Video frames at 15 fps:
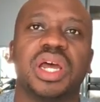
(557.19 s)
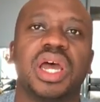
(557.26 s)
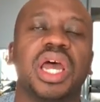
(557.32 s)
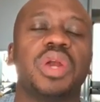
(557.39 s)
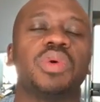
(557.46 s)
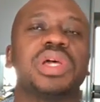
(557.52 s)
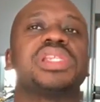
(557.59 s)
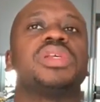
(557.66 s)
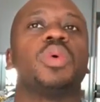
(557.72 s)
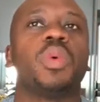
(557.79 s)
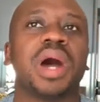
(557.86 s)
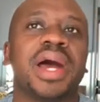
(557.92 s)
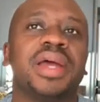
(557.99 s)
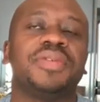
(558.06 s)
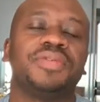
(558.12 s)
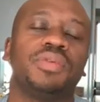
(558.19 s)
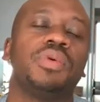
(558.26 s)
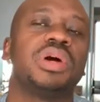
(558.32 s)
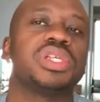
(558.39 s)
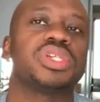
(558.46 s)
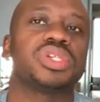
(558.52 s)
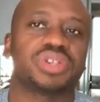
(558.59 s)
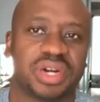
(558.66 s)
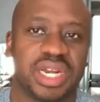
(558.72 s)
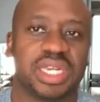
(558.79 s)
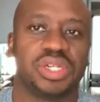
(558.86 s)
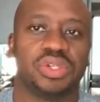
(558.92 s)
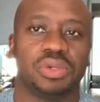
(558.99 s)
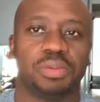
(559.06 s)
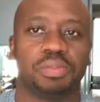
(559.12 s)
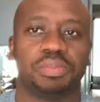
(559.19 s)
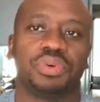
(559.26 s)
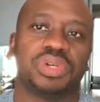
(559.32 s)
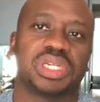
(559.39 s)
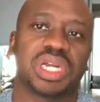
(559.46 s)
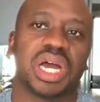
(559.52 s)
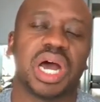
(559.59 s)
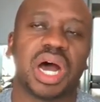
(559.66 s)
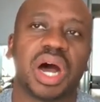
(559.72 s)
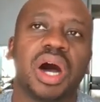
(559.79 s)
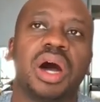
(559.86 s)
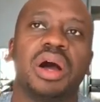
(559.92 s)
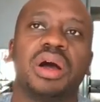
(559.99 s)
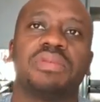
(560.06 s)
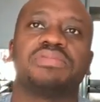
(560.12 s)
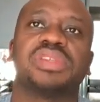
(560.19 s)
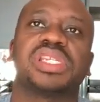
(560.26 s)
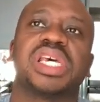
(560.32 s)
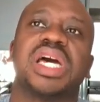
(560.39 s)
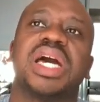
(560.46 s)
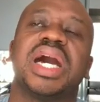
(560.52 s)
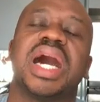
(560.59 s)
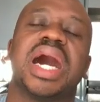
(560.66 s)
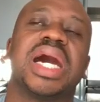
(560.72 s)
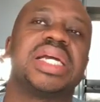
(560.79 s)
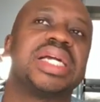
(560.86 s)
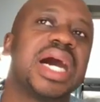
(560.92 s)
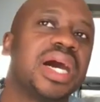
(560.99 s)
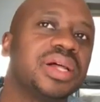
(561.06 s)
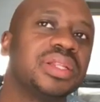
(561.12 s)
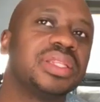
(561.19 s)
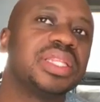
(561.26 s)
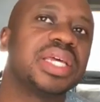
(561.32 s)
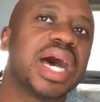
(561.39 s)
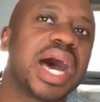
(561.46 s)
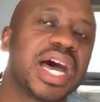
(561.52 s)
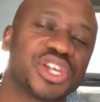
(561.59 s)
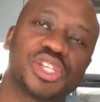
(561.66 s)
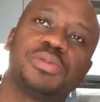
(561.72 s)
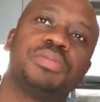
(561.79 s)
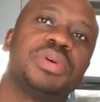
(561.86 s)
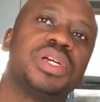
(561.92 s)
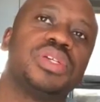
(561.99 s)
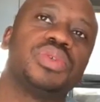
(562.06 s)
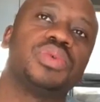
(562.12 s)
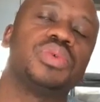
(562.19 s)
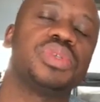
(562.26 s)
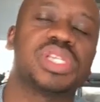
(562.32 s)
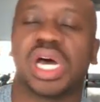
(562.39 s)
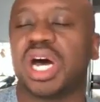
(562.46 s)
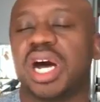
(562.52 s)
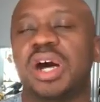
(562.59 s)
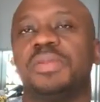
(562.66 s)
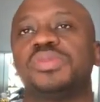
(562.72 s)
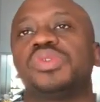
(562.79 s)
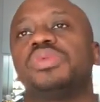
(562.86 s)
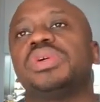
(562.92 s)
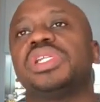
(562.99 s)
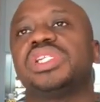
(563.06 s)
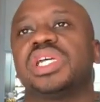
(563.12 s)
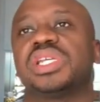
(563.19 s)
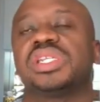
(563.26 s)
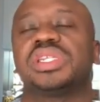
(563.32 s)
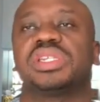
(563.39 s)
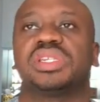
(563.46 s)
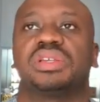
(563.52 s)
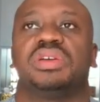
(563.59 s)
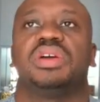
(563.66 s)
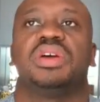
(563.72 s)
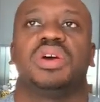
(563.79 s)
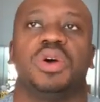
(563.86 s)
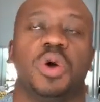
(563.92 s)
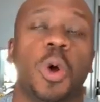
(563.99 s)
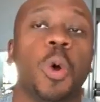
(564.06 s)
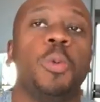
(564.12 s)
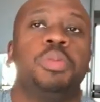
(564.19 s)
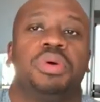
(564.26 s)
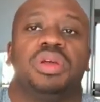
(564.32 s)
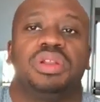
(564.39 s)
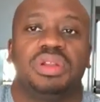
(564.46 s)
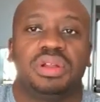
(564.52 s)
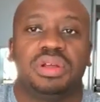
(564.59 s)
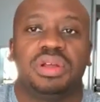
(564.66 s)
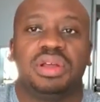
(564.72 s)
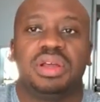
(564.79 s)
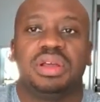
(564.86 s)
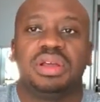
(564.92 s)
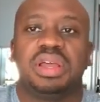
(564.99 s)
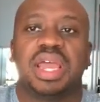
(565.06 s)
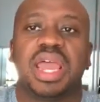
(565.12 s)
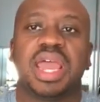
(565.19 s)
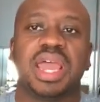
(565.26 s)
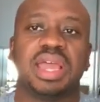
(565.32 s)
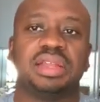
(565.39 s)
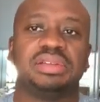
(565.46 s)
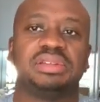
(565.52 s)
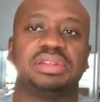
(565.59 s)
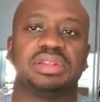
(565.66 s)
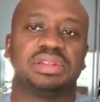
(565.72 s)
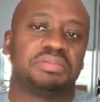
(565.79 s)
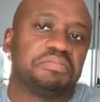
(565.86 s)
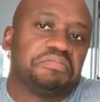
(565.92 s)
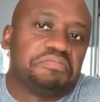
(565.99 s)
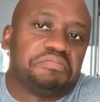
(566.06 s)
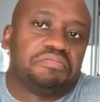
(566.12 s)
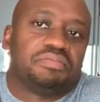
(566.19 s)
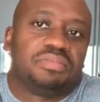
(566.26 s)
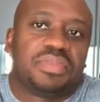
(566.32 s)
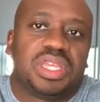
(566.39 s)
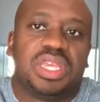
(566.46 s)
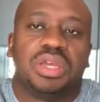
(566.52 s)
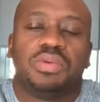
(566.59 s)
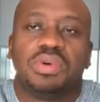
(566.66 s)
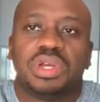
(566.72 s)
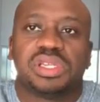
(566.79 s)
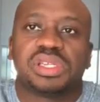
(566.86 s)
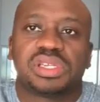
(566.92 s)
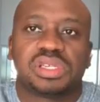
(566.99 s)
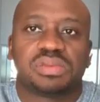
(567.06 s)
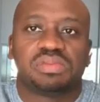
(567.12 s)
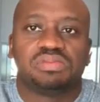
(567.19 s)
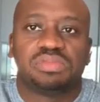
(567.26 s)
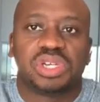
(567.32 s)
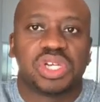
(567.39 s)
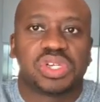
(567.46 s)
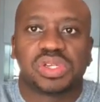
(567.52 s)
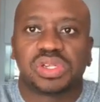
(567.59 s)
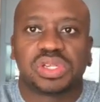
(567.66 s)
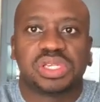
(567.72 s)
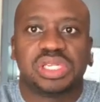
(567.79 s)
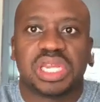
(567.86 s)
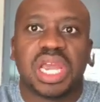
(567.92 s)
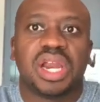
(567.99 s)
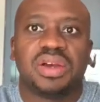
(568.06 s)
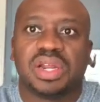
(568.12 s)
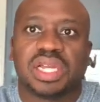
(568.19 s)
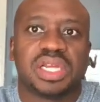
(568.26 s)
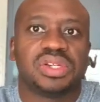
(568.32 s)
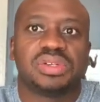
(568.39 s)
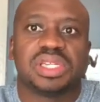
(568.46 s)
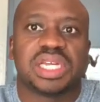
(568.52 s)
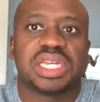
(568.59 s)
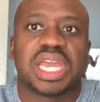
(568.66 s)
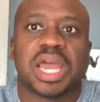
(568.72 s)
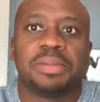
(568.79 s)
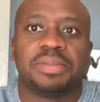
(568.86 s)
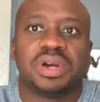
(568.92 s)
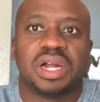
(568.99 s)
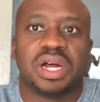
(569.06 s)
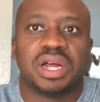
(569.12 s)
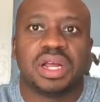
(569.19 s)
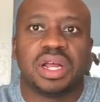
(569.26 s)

It was the wife who was trying to put her arms around the husband, whose arms were just open, and he was just staring into the camera.